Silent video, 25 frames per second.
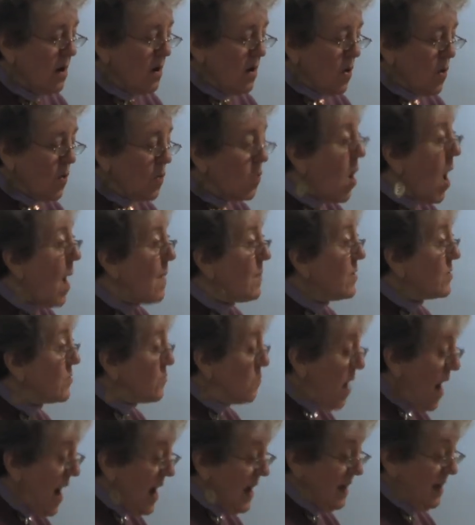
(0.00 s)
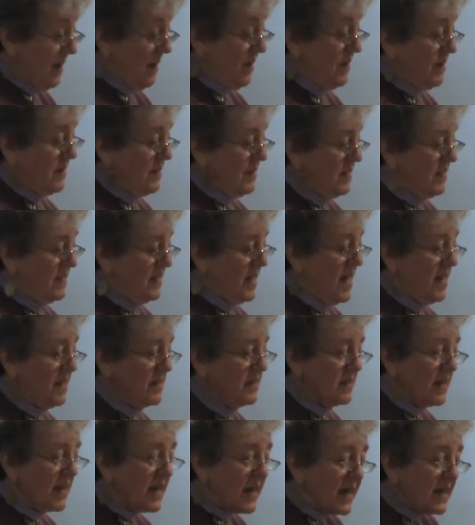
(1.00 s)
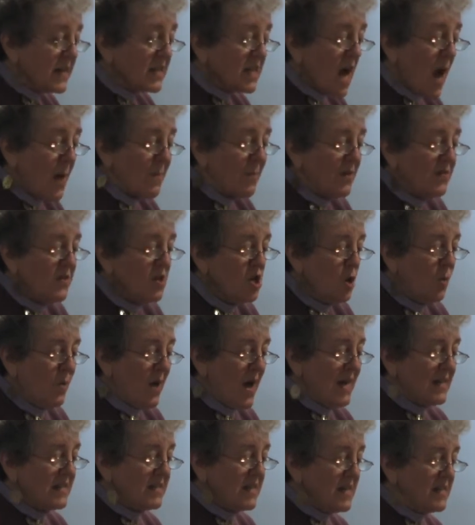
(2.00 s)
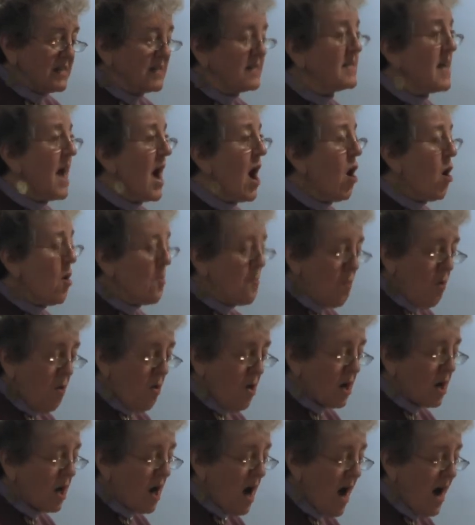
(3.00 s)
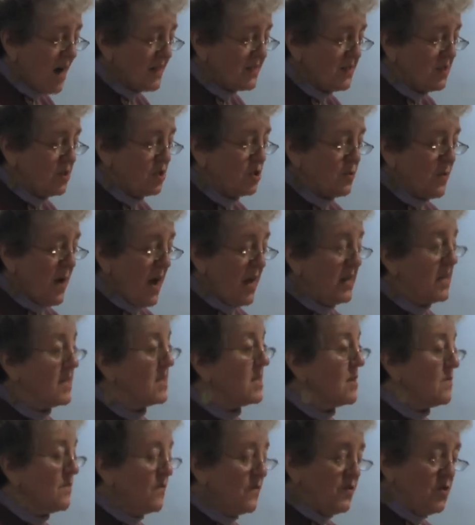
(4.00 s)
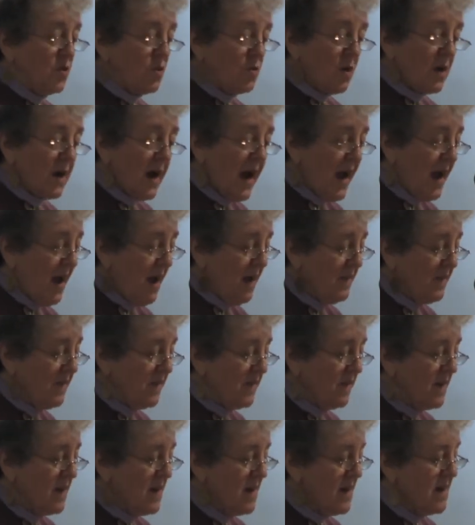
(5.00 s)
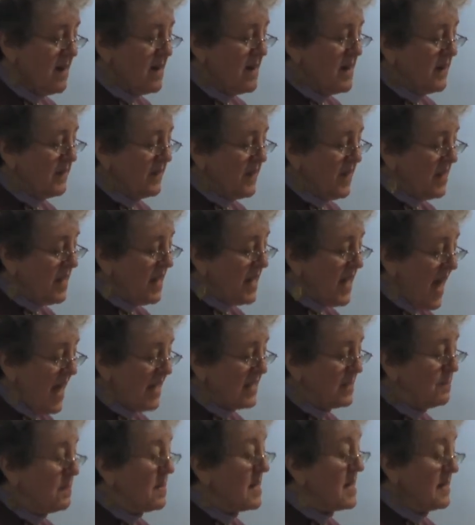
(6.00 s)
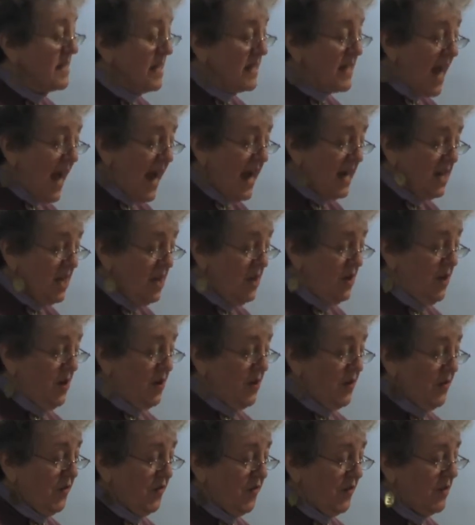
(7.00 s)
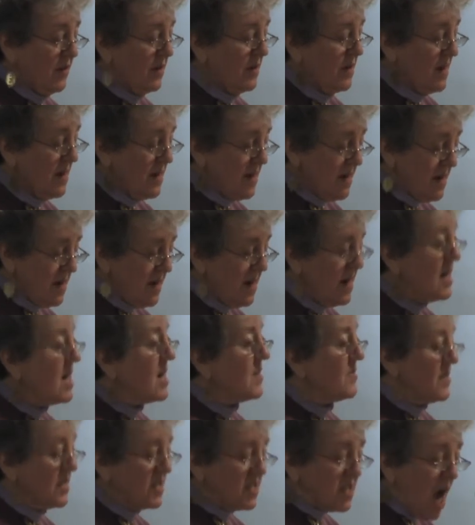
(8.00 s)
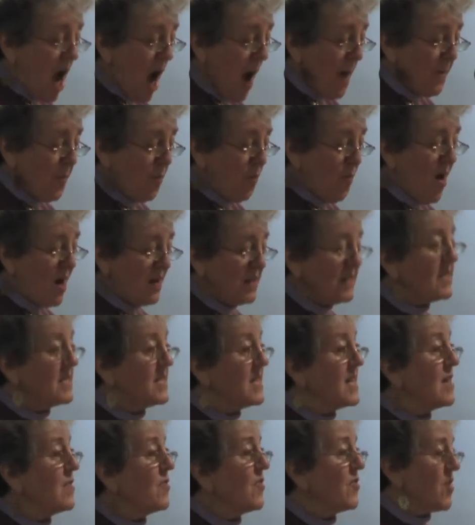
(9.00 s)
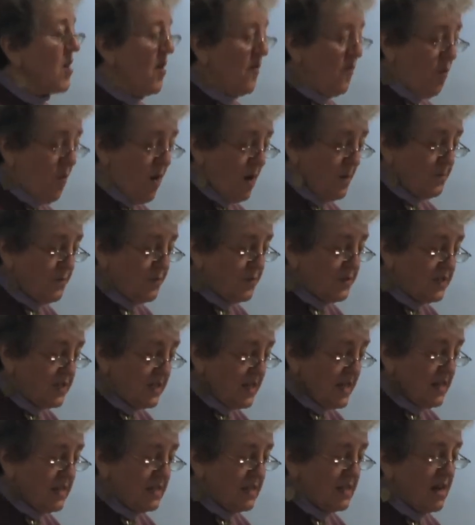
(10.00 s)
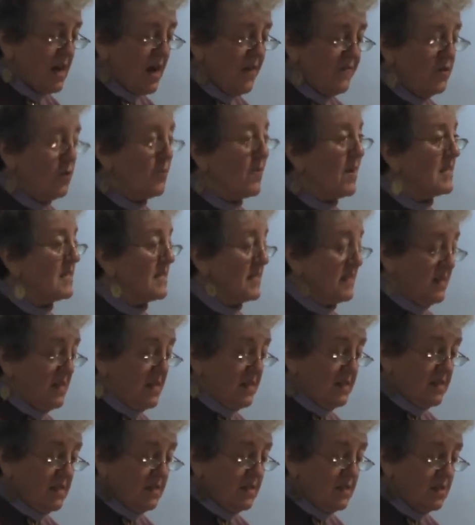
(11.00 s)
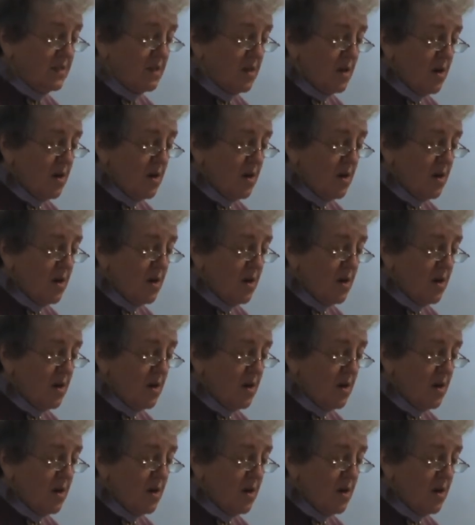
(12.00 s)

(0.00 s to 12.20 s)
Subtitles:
Robert Wright says income in the U.S. is now more concentrated in fewer hands than it has been in 80 years. The top 1/10 of 1% of U.S. citizens